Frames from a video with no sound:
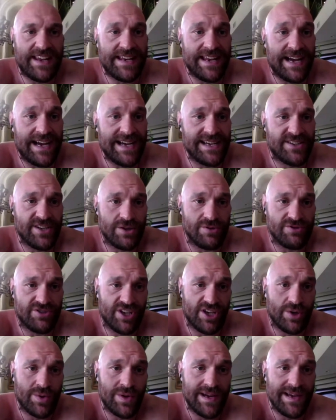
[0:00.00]
that I don't
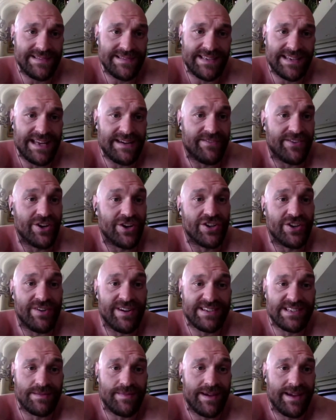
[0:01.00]
do is I never
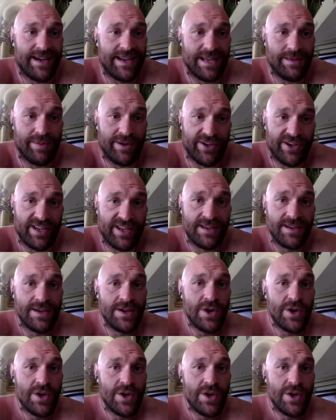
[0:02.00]
underestimate anybody.